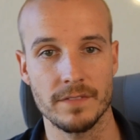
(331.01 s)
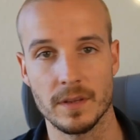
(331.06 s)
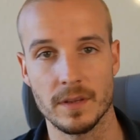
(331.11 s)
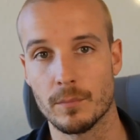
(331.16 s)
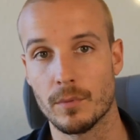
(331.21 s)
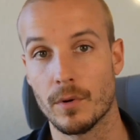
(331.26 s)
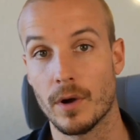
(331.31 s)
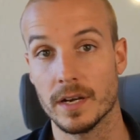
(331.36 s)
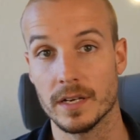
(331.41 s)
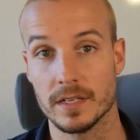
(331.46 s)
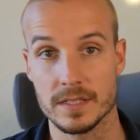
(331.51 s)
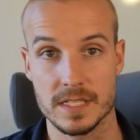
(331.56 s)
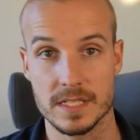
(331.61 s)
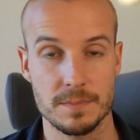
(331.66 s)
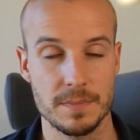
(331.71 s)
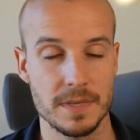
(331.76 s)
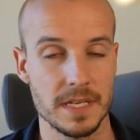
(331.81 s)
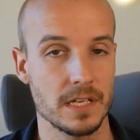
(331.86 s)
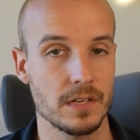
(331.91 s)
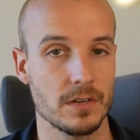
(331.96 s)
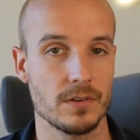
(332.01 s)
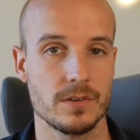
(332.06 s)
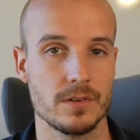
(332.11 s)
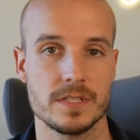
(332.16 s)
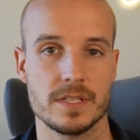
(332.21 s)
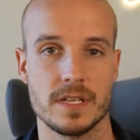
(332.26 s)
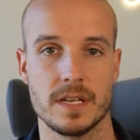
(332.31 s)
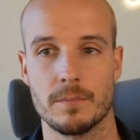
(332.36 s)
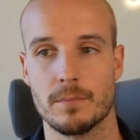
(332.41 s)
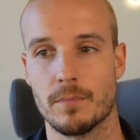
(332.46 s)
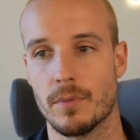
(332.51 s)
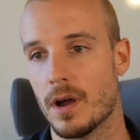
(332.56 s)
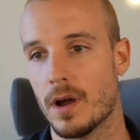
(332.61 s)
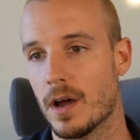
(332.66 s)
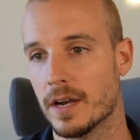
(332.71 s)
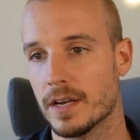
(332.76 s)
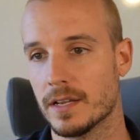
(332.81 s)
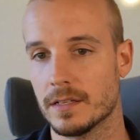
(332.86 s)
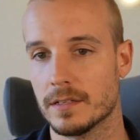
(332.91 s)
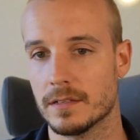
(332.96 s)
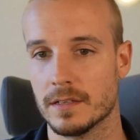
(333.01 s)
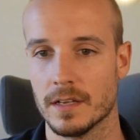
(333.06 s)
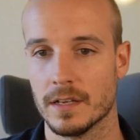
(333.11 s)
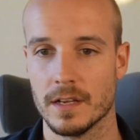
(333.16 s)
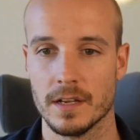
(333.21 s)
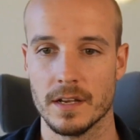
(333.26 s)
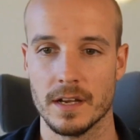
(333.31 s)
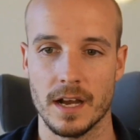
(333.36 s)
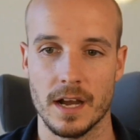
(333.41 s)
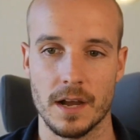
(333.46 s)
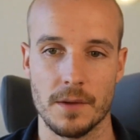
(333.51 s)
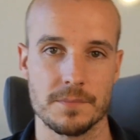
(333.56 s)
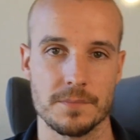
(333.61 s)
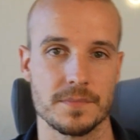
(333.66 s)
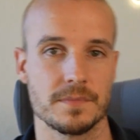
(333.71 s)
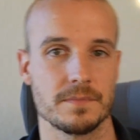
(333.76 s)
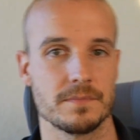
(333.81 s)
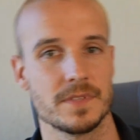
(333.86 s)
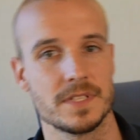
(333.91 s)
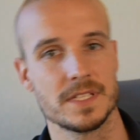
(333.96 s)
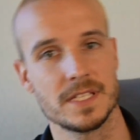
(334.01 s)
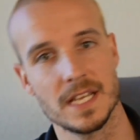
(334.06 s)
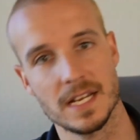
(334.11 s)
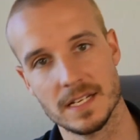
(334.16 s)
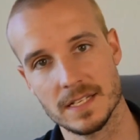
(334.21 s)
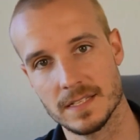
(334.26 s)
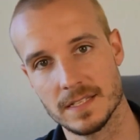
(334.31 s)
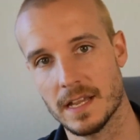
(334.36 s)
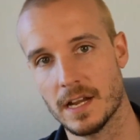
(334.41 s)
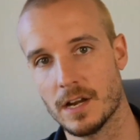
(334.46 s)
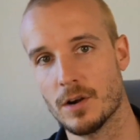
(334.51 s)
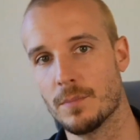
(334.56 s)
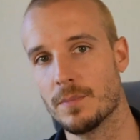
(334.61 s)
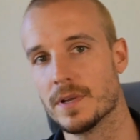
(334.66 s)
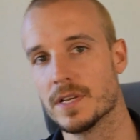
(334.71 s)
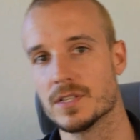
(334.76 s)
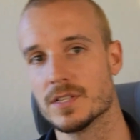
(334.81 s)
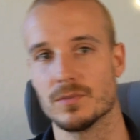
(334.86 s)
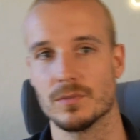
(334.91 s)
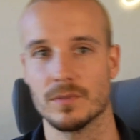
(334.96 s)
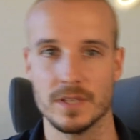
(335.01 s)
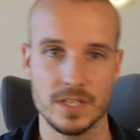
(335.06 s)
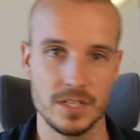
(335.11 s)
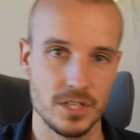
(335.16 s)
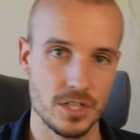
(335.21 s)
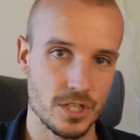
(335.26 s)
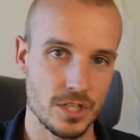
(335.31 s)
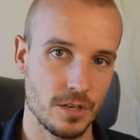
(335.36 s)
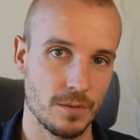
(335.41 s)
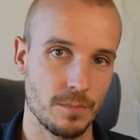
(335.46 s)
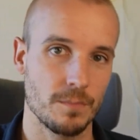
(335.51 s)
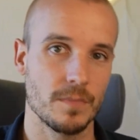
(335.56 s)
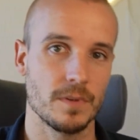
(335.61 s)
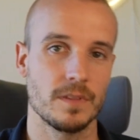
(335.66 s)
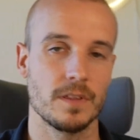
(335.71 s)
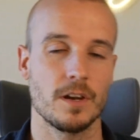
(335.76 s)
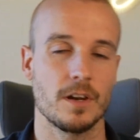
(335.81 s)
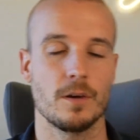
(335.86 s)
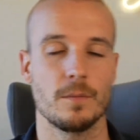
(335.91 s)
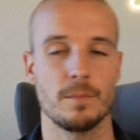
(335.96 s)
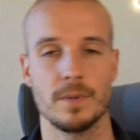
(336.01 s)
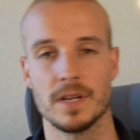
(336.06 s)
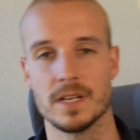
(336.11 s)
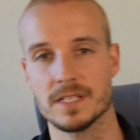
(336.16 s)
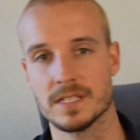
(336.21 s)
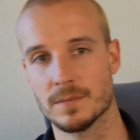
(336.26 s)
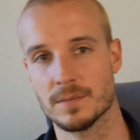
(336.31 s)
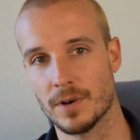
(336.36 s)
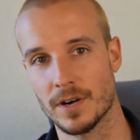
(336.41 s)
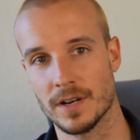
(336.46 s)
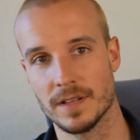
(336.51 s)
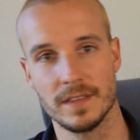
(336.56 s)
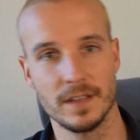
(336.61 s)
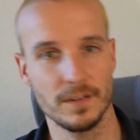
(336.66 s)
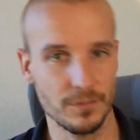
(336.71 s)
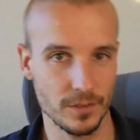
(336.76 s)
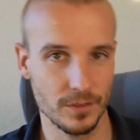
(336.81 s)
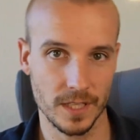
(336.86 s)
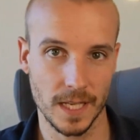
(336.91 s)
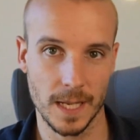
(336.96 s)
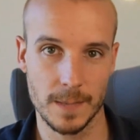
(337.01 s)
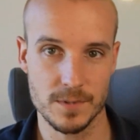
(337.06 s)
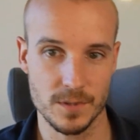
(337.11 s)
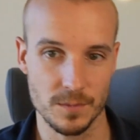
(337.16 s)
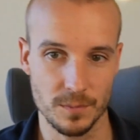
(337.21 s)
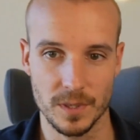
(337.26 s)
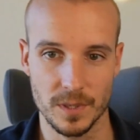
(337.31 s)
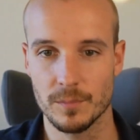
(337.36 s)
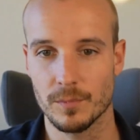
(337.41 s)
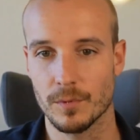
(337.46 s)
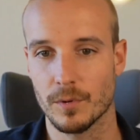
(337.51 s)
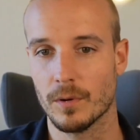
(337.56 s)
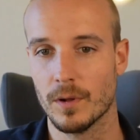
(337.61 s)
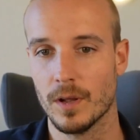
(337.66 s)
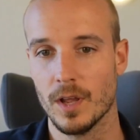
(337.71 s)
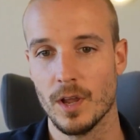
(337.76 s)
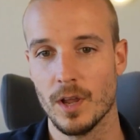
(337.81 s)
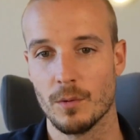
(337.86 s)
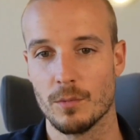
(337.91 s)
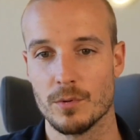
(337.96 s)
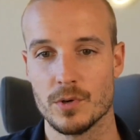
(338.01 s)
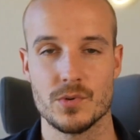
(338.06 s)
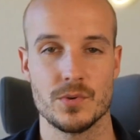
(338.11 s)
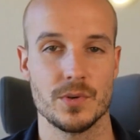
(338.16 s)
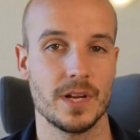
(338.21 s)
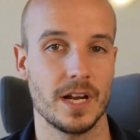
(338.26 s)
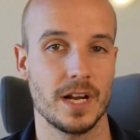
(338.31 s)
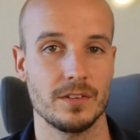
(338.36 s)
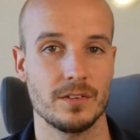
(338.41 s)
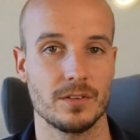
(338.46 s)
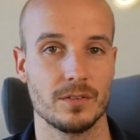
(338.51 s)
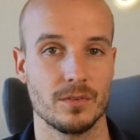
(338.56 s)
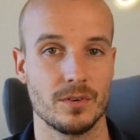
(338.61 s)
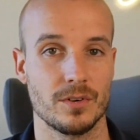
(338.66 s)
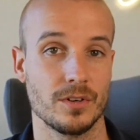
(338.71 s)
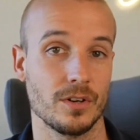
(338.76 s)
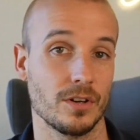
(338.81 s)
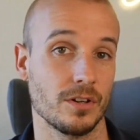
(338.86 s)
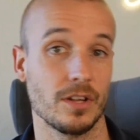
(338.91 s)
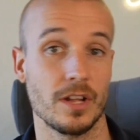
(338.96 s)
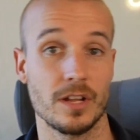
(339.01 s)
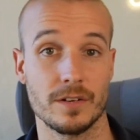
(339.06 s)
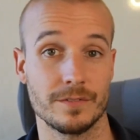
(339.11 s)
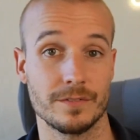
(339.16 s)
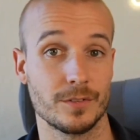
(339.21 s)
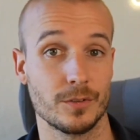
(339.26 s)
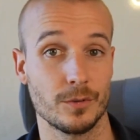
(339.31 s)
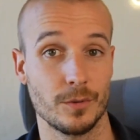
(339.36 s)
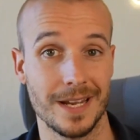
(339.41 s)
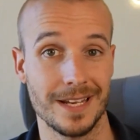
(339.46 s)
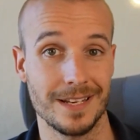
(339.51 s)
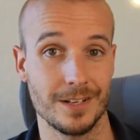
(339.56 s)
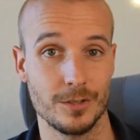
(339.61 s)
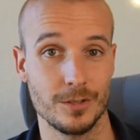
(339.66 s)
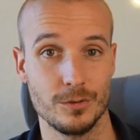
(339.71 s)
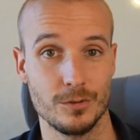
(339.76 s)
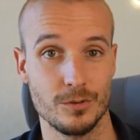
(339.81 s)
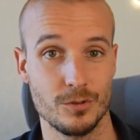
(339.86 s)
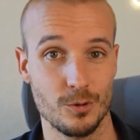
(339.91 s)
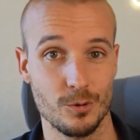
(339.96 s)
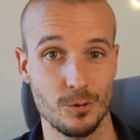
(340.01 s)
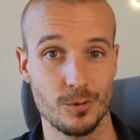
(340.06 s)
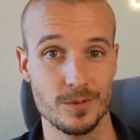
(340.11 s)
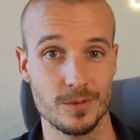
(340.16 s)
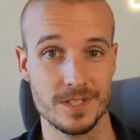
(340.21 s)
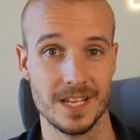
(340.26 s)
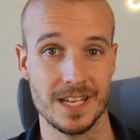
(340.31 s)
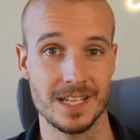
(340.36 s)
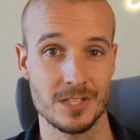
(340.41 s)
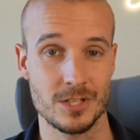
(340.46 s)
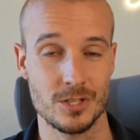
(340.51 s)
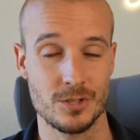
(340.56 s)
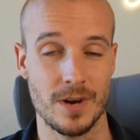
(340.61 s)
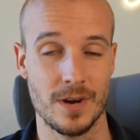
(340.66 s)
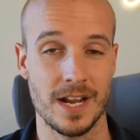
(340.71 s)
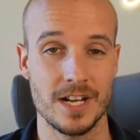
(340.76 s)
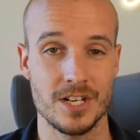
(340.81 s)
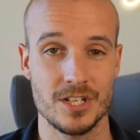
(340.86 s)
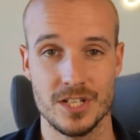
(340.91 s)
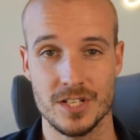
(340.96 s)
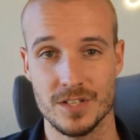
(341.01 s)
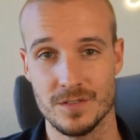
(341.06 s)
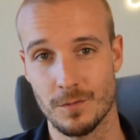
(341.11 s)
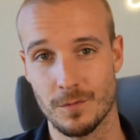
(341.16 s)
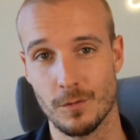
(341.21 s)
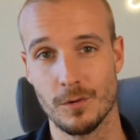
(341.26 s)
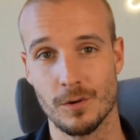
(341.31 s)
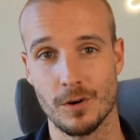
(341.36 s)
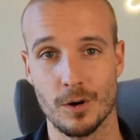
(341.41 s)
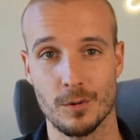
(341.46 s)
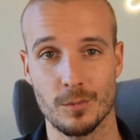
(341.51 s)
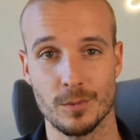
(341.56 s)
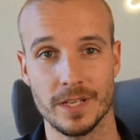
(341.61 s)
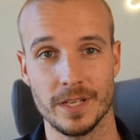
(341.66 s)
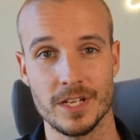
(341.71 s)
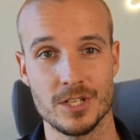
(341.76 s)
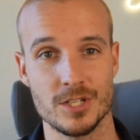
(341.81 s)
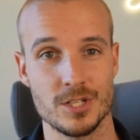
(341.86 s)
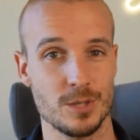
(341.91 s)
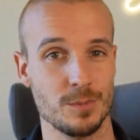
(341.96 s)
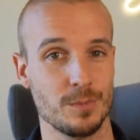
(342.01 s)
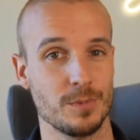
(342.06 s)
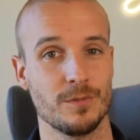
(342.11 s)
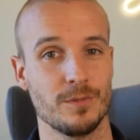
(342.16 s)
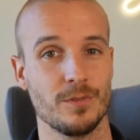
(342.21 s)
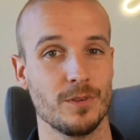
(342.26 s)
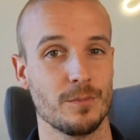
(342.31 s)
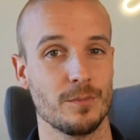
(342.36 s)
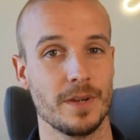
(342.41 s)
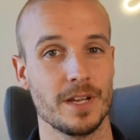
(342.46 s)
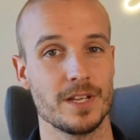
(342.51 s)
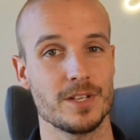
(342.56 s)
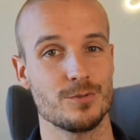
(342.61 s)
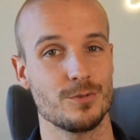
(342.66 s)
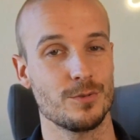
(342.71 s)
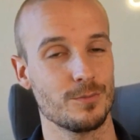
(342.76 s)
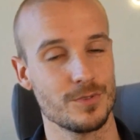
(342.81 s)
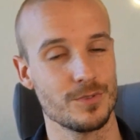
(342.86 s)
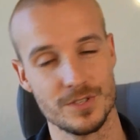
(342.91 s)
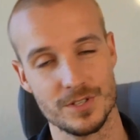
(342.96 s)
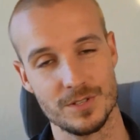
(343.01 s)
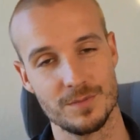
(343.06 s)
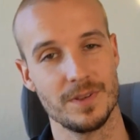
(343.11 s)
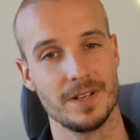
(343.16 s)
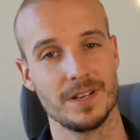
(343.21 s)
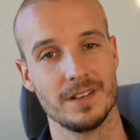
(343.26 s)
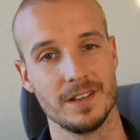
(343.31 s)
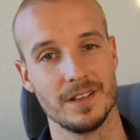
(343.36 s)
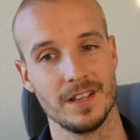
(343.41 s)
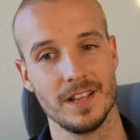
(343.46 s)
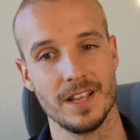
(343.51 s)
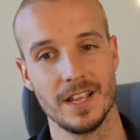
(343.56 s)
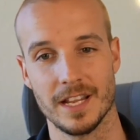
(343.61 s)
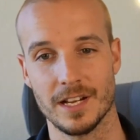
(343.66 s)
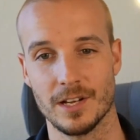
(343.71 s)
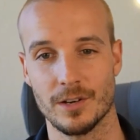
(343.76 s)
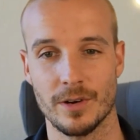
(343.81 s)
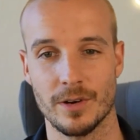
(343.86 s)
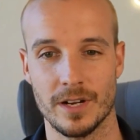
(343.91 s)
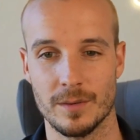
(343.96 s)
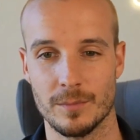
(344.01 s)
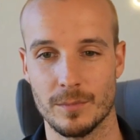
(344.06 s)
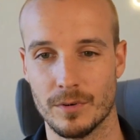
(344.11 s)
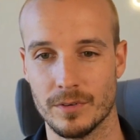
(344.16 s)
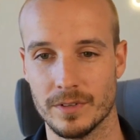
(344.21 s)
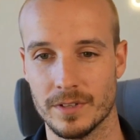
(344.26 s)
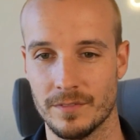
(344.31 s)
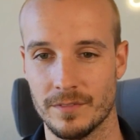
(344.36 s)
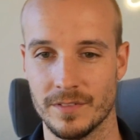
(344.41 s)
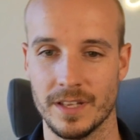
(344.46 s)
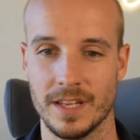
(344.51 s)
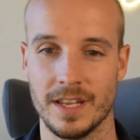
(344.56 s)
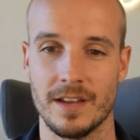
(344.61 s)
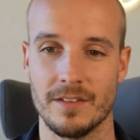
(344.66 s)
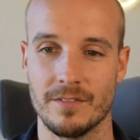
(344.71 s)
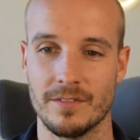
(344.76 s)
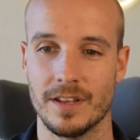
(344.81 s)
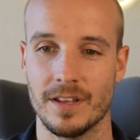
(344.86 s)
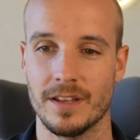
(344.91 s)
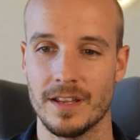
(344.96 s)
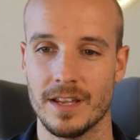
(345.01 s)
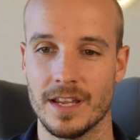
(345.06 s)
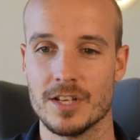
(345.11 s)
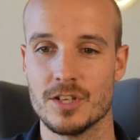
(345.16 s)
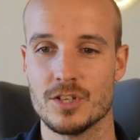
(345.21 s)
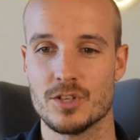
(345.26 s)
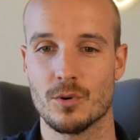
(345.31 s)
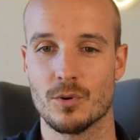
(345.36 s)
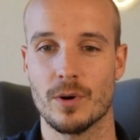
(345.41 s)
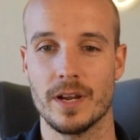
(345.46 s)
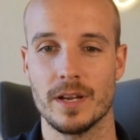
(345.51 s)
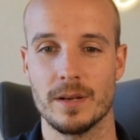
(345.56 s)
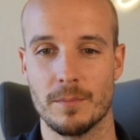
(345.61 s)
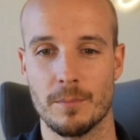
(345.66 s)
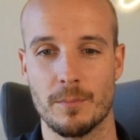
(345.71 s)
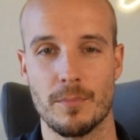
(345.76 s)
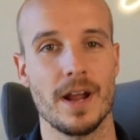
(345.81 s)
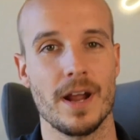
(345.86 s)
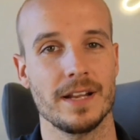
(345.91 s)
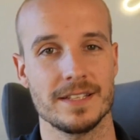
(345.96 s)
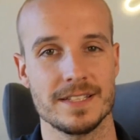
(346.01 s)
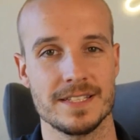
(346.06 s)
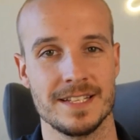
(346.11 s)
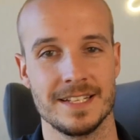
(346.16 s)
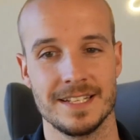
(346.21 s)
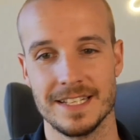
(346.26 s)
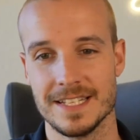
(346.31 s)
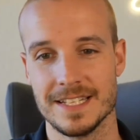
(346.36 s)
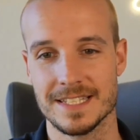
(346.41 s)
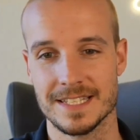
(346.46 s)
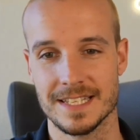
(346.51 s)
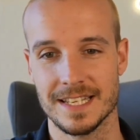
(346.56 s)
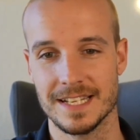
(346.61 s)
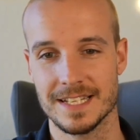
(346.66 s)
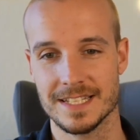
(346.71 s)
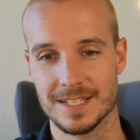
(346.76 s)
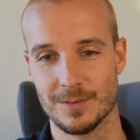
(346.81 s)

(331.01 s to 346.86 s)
They brought in speakers, they brought in um, sex therapists, relationship therapists. They brought in different types of people, which we got to learn a lot of great new tools and strategies for our relationship and for the bedroom, which has been incredible. Definitely have uh, enjoyed practicing these things